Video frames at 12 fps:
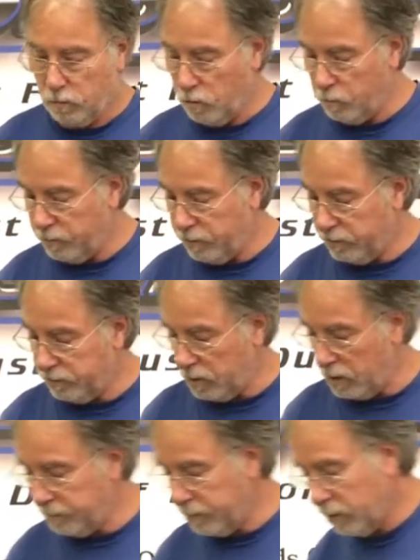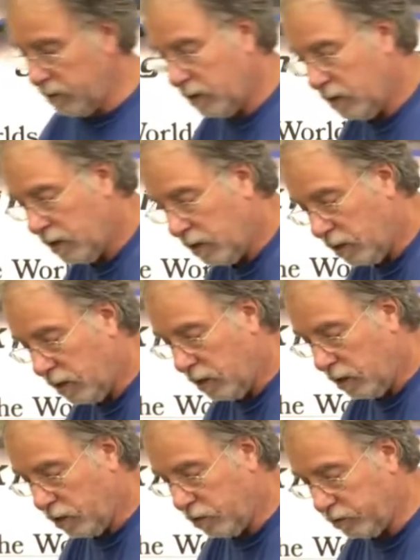Open this up.
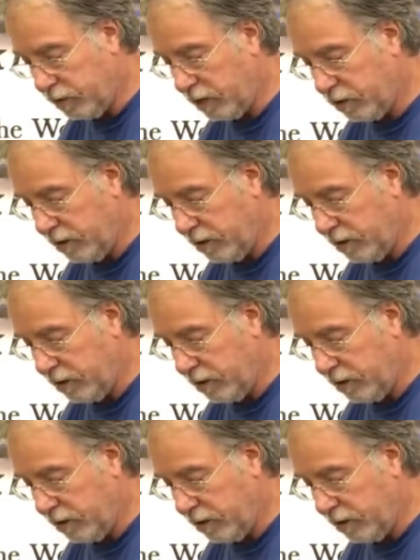You'll take